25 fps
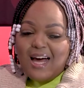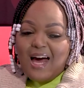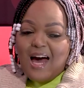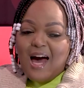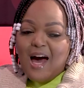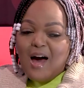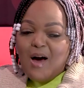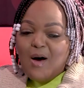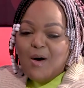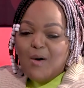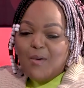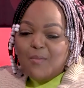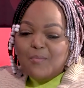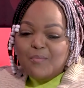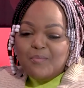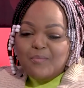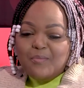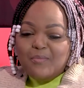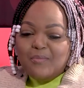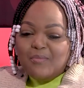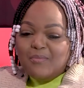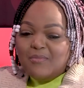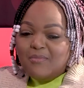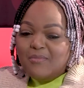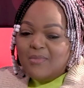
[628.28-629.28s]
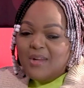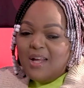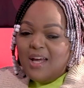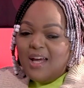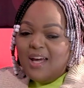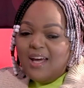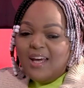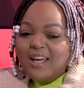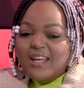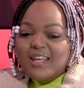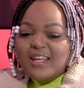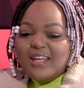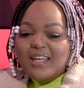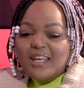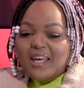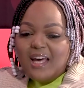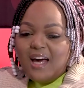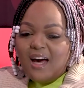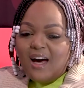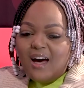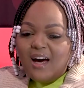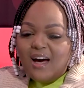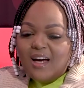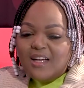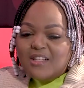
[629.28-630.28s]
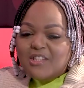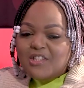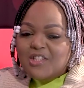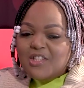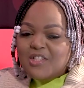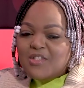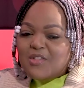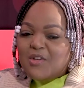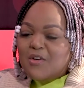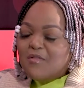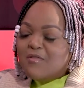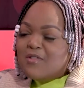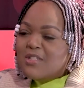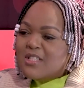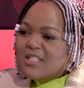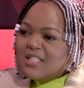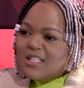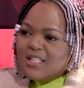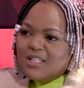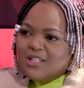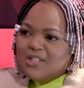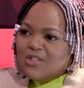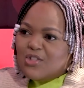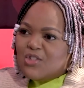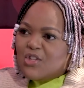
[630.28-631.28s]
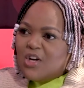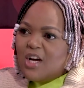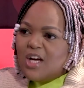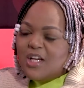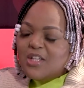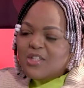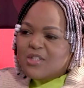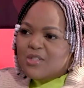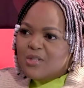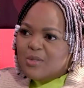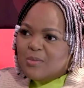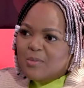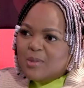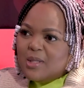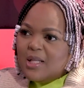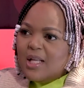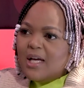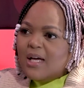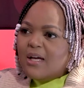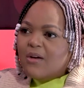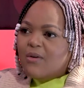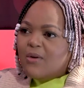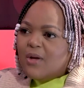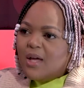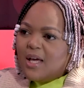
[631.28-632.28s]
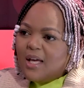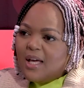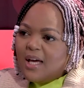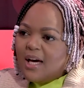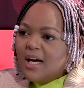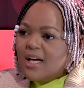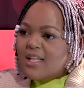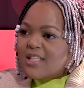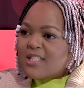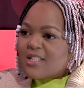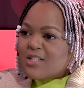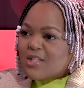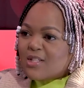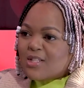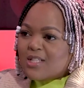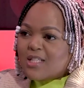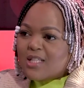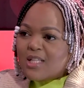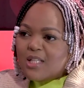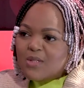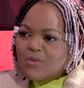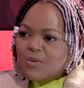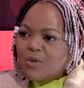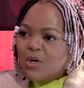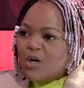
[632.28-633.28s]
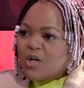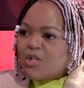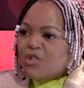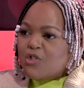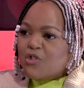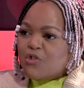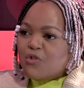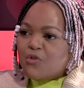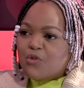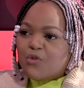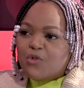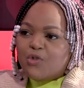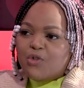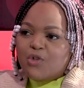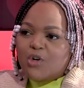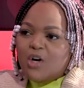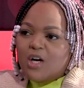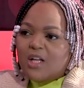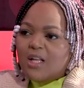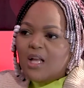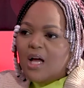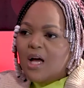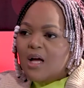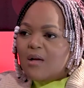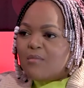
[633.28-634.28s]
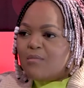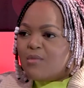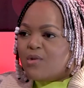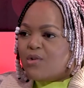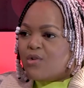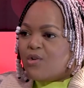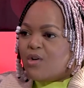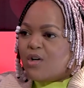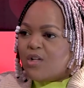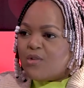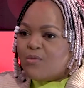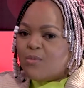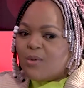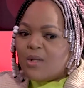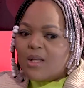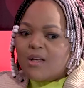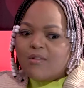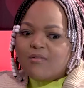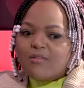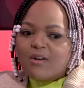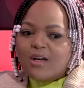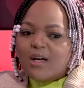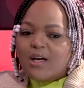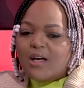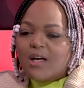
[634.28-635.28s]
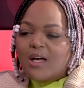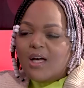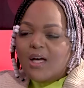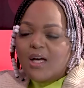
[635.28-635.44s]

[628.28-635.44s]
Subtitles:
Um, yeah, just obviously trying to be like, okay, guys, certain things you can't do, you can't hug me, you can't whatever.